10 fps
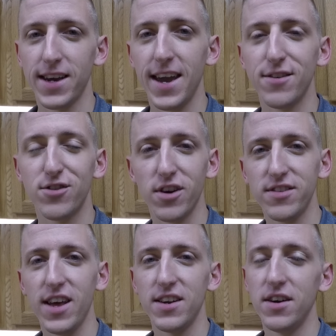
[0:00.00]
I can't
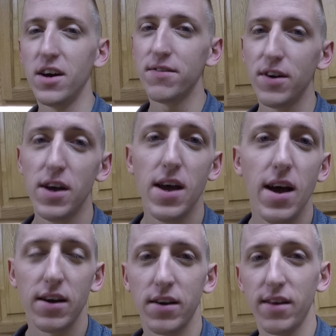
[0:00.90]
stress that
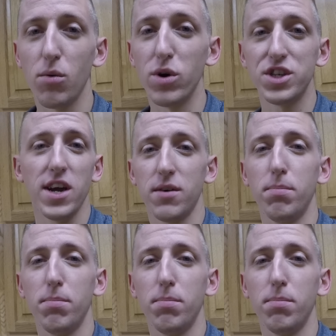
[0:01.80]
enough, because I wish